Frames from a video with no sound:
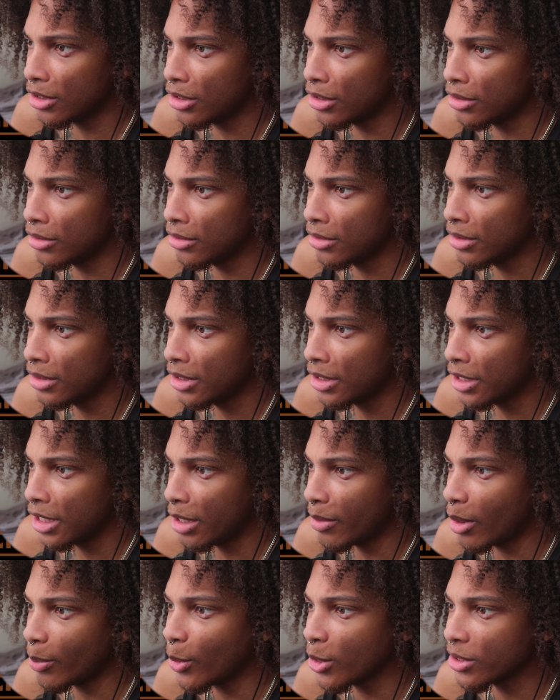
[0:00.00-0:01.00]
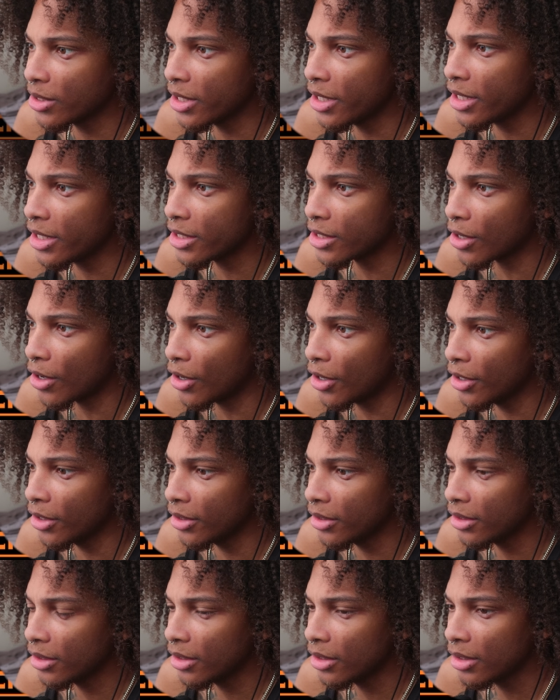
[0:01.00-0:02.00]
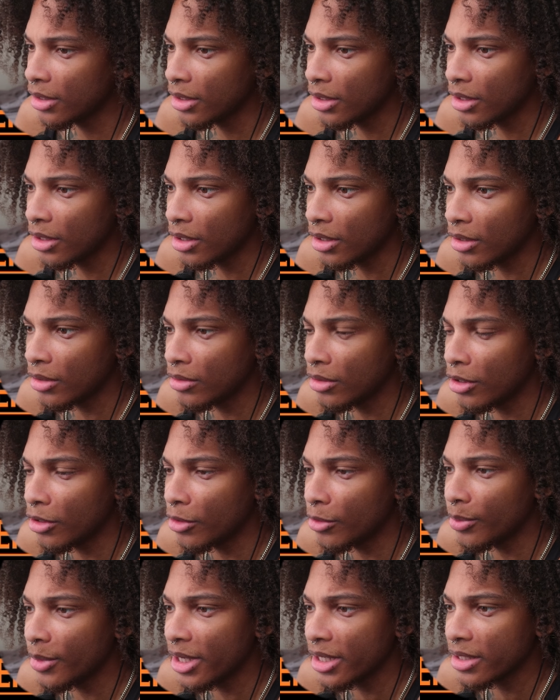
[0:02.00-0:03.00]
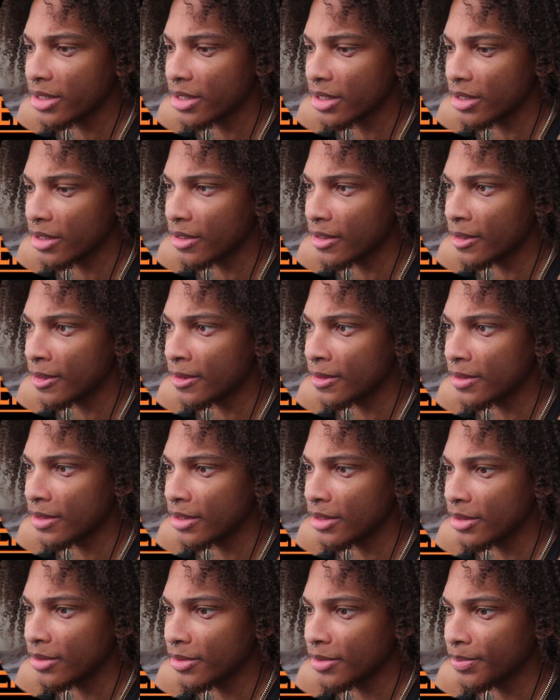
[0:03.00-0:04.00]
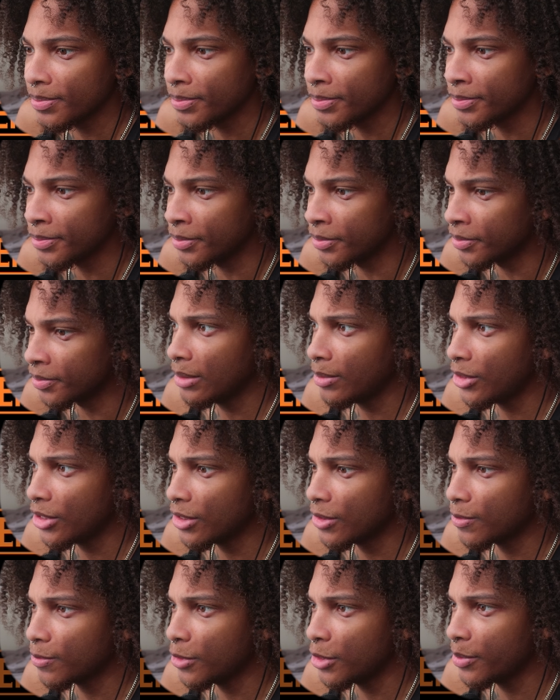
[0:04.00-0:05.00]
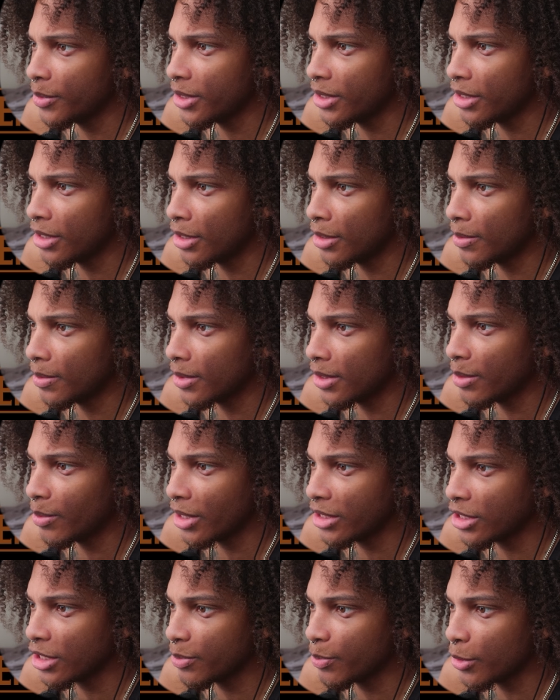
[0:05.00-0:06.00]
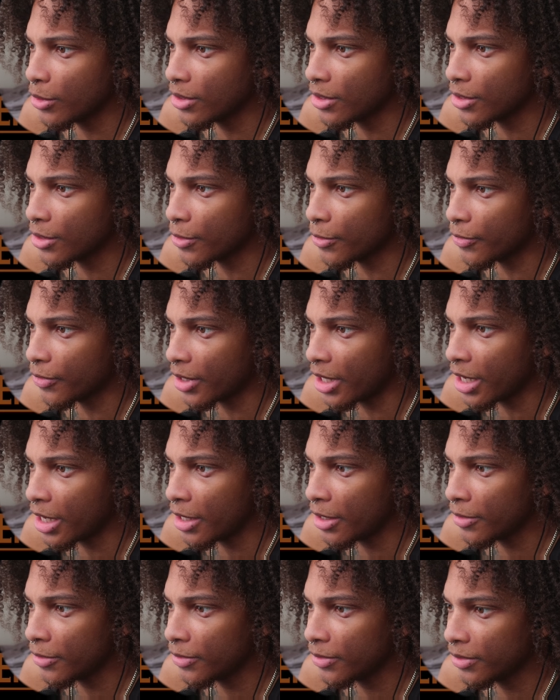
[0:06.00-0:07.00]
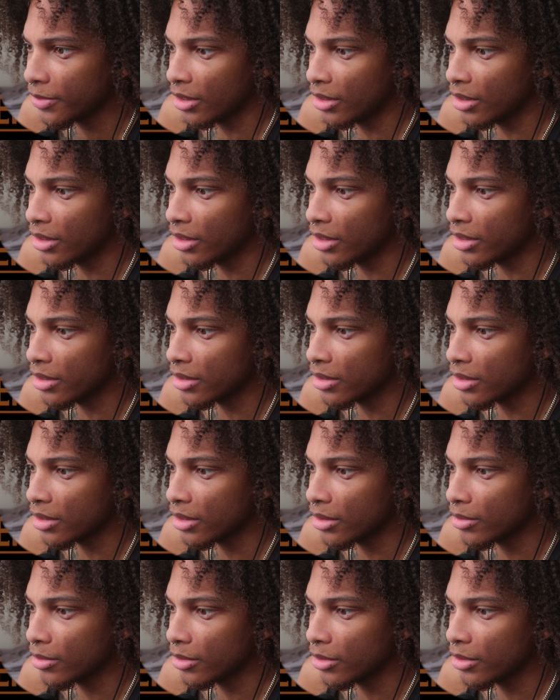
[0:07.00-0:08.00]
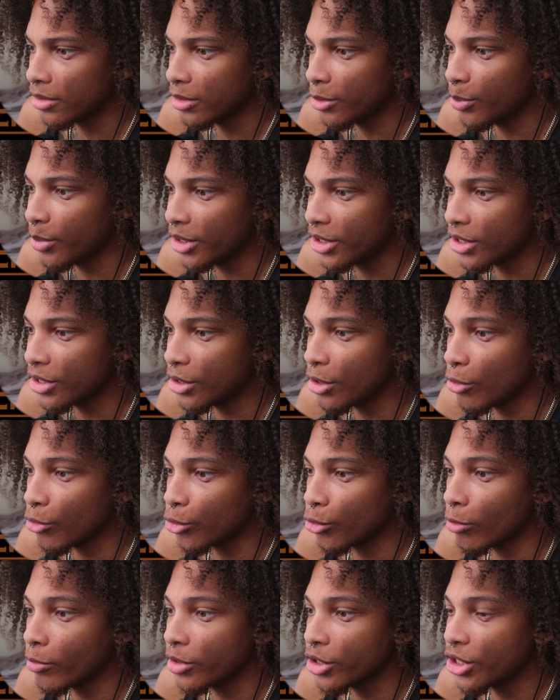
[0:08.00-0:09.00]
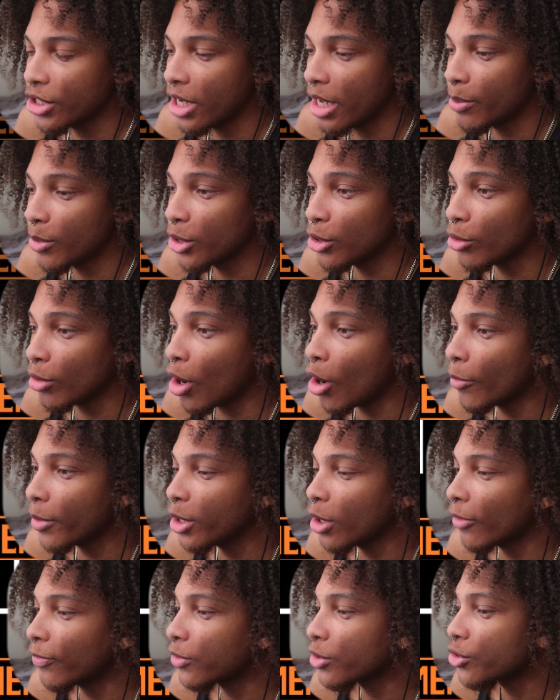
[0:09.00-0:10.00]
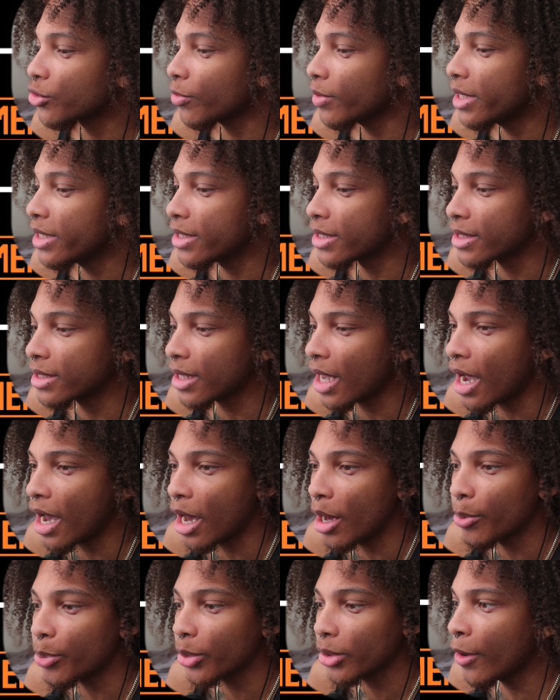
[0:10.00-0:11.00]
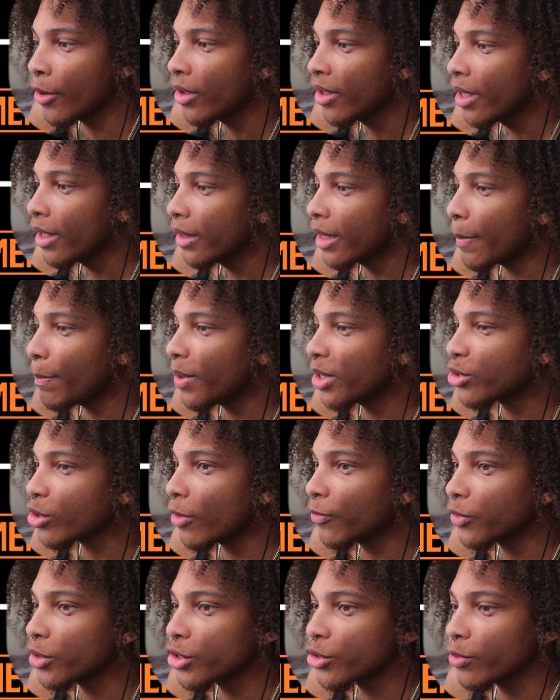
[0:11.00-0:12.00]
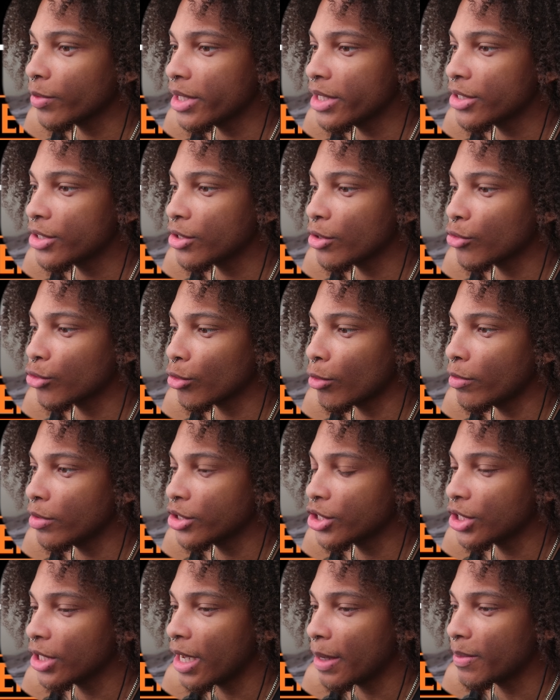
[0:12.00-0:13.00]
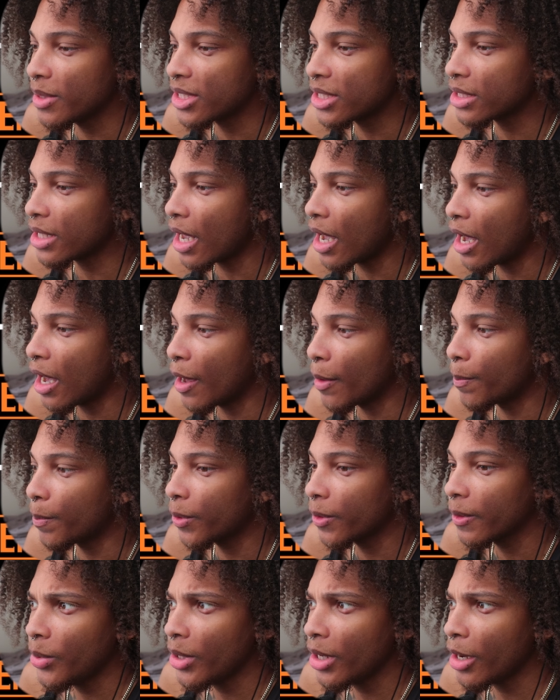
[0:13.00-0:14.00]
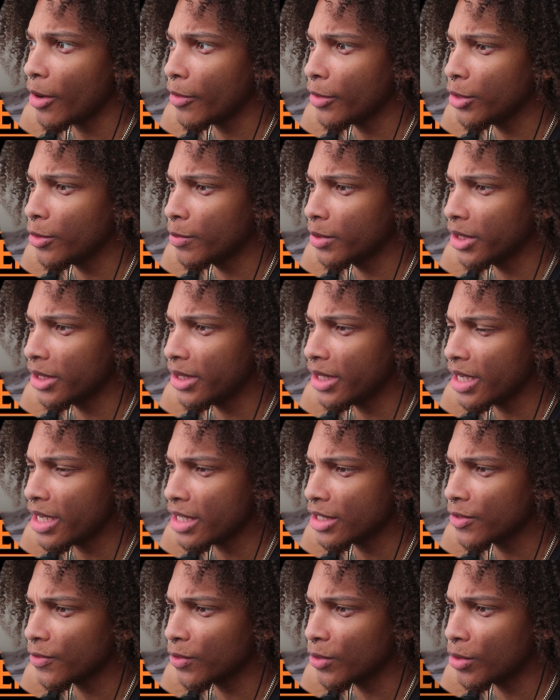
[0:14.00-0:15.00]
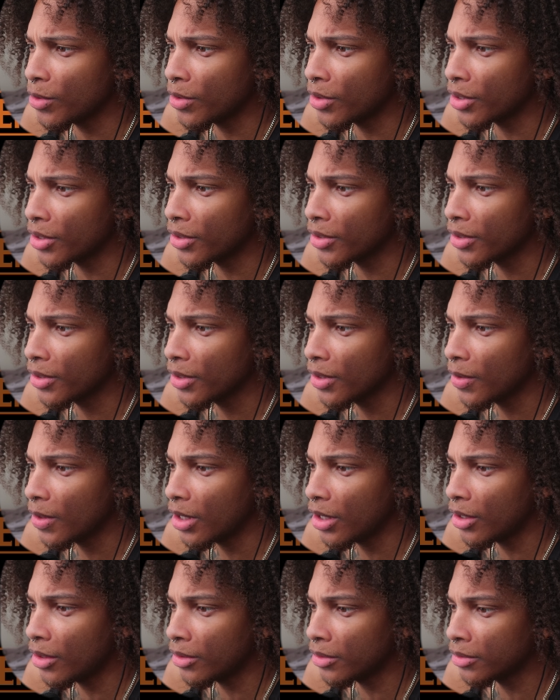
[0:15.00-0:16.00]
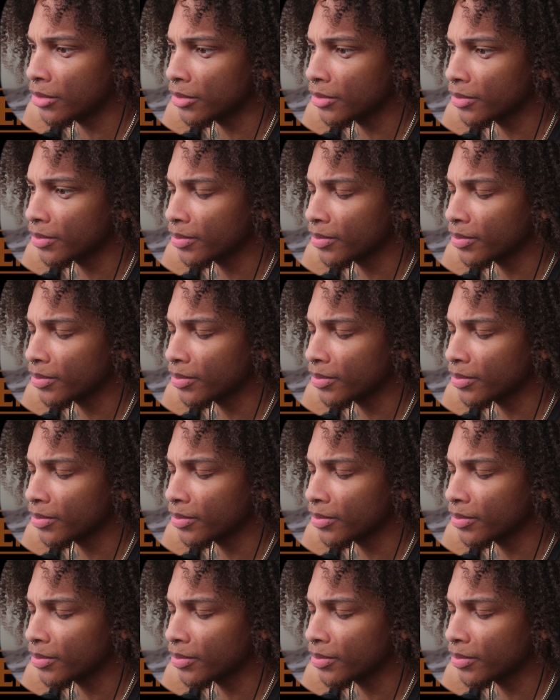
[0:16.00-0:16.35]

know. Am I supposed to hit his heart? Oh no, Mettaton Mm. I'm just warming up. Am I just supposed to survive? I guess. I, uh, them is still throwing shit at me. You're already off the screen. Stop. that bitch off the screen still throwing shit at me. Stop. But how are you on the dance floor? Oh.